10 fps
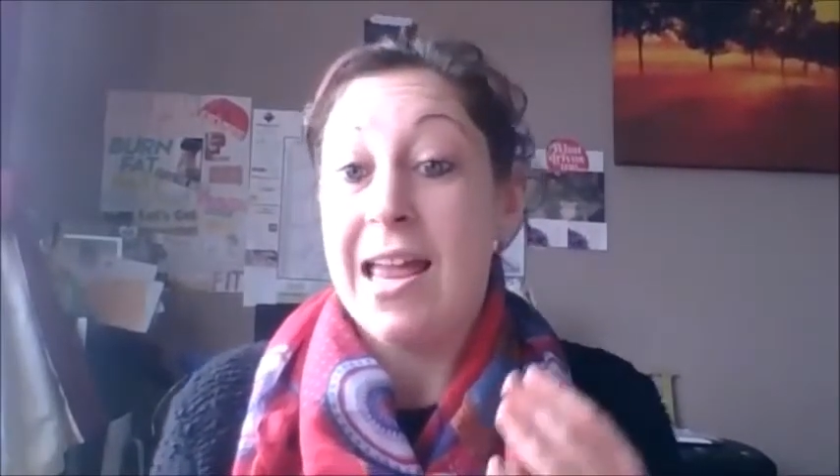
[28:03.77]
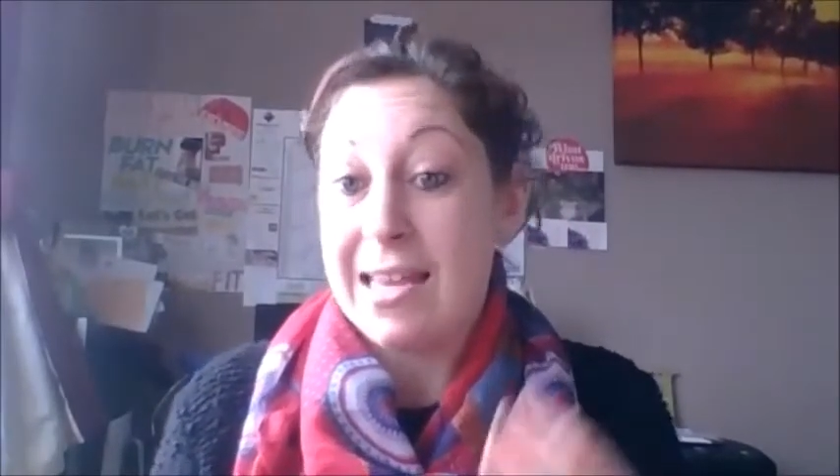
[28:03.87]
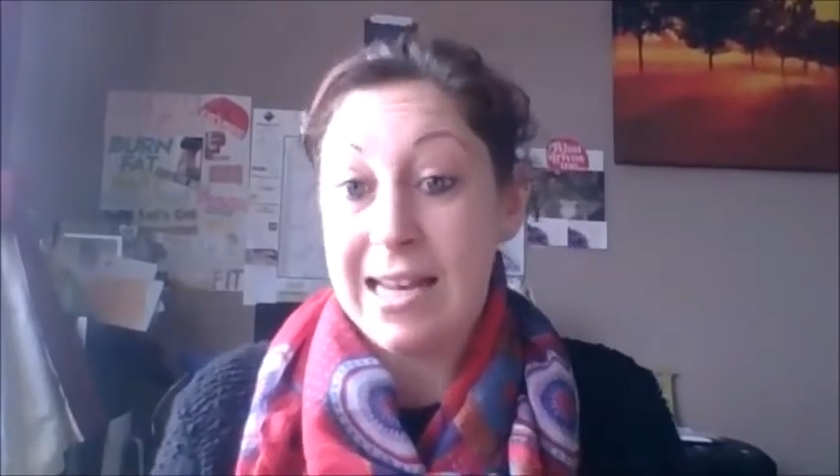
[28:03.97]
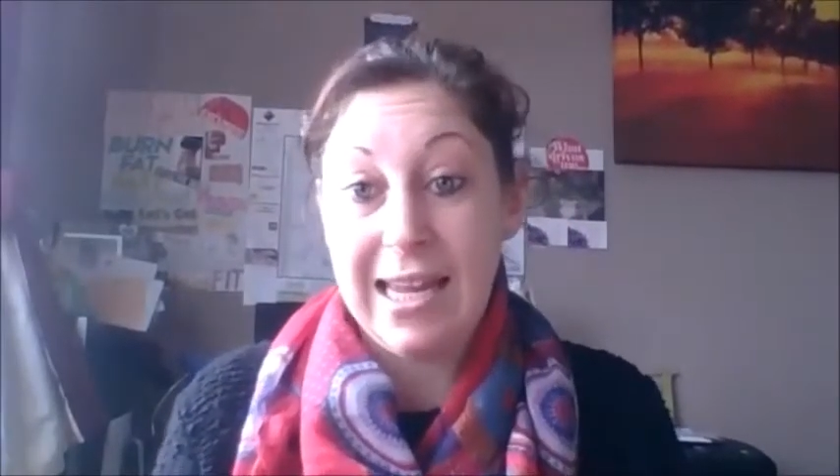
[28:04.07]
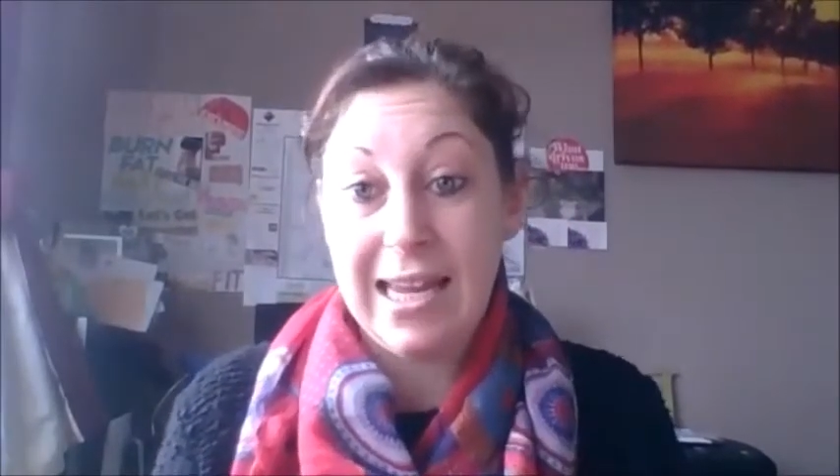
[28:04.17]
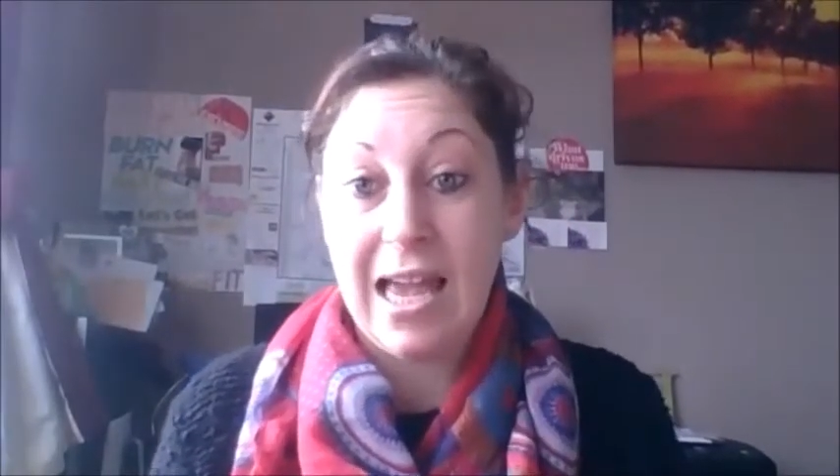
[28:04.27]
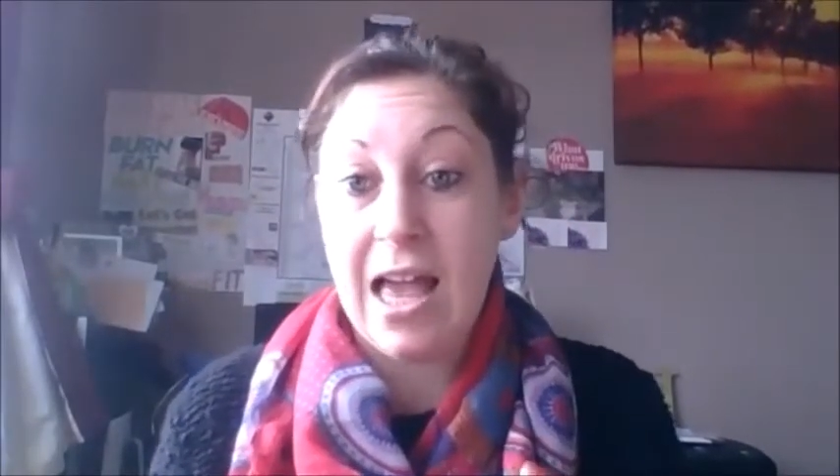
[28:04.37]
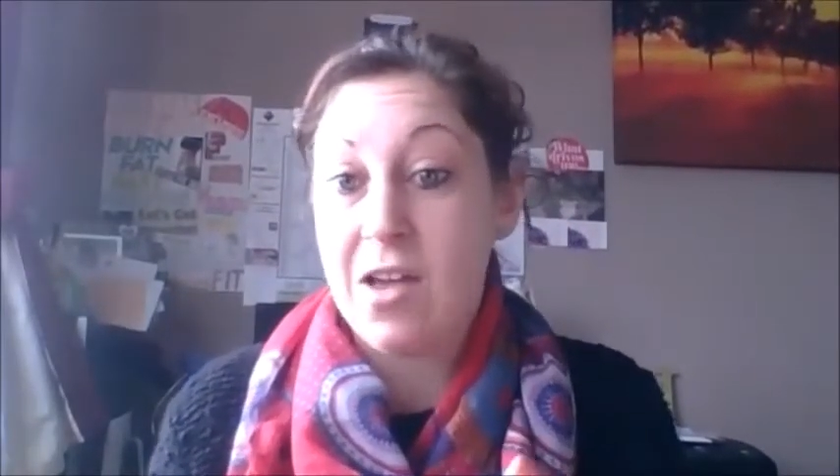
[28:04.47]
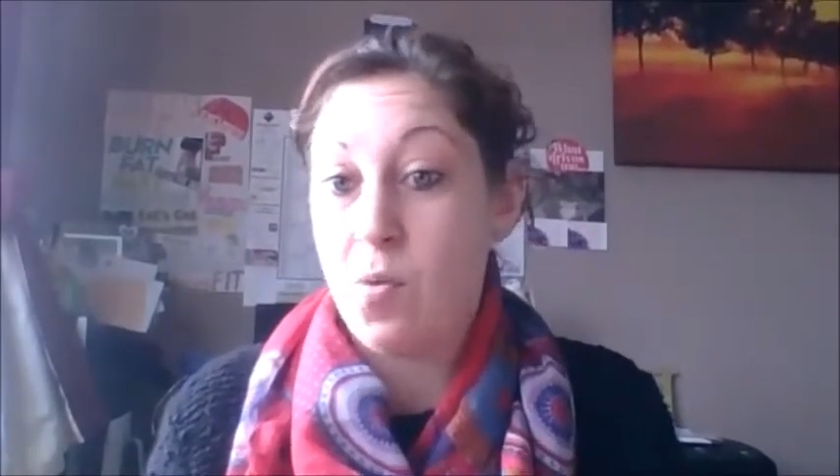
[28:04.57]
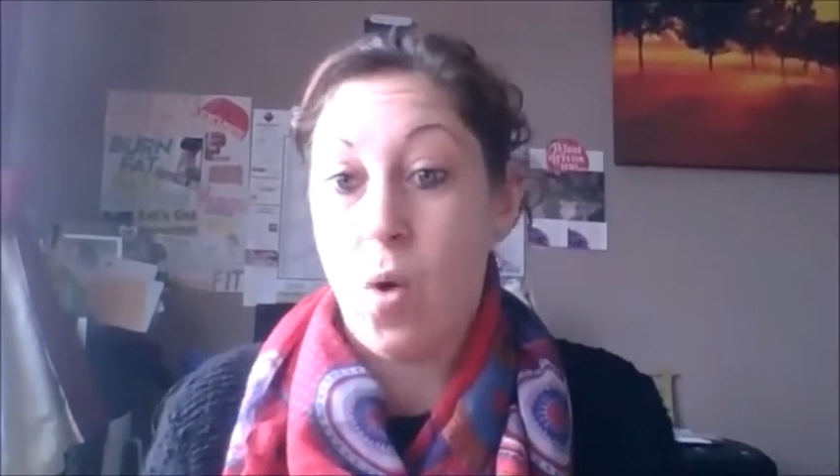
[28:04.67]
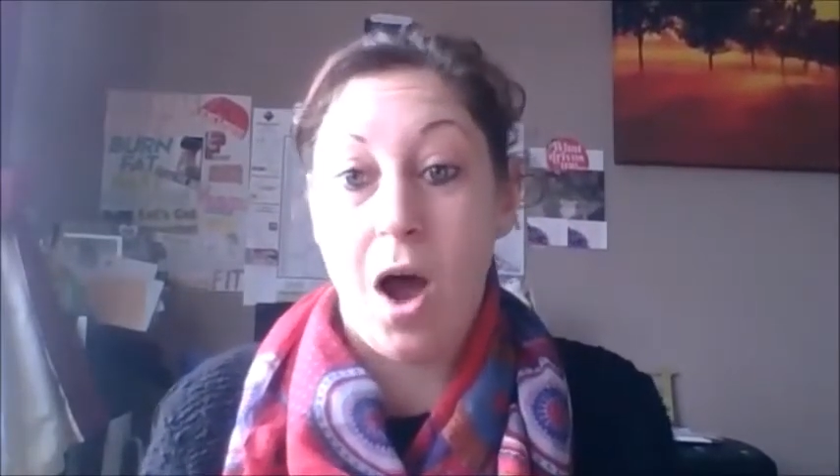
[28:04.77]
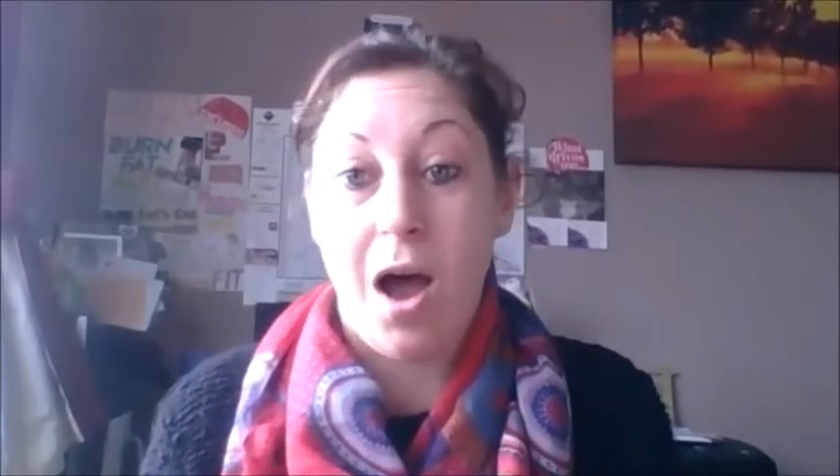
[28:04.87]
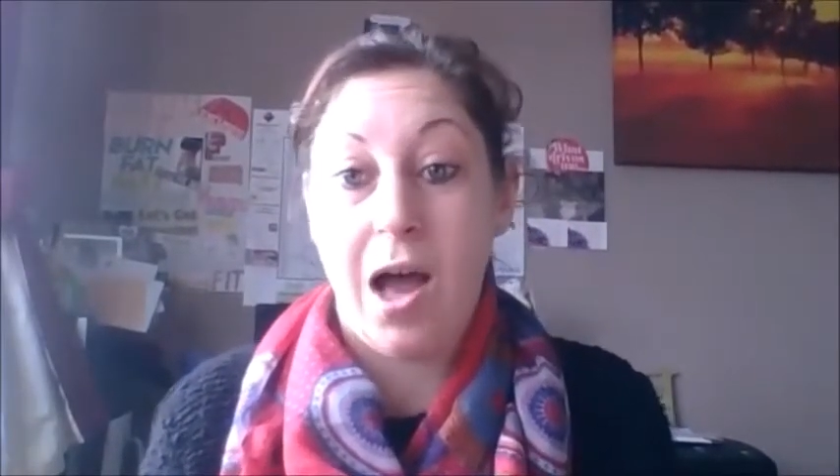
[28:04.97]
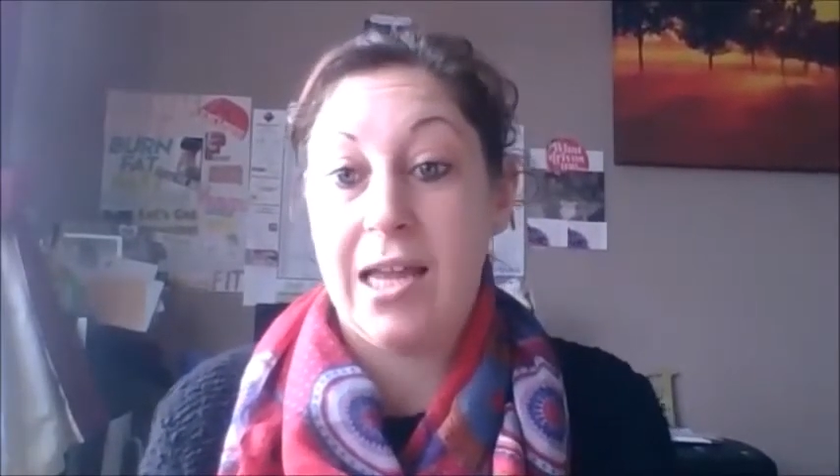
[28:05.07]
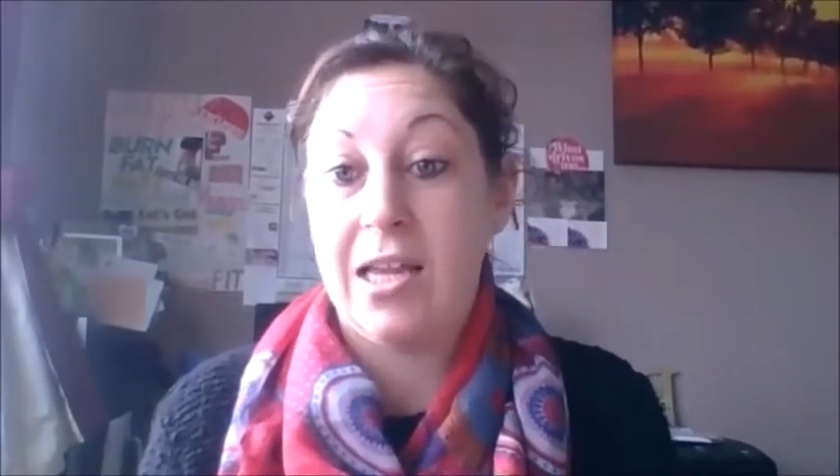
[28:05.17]
clear
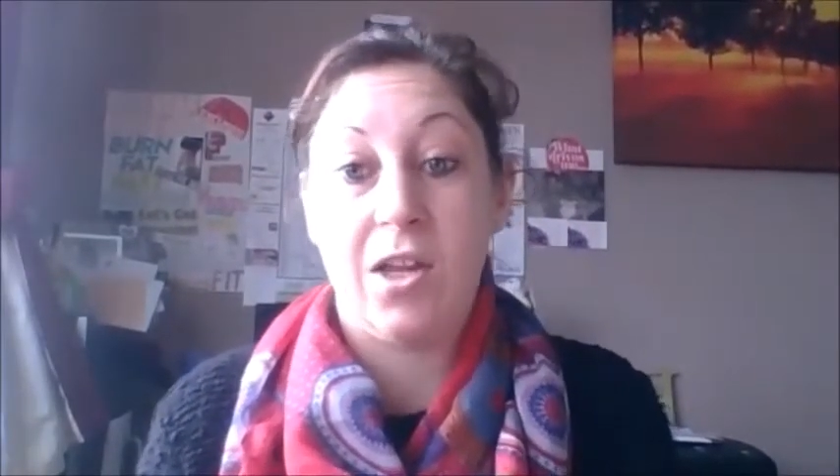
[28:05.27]
why,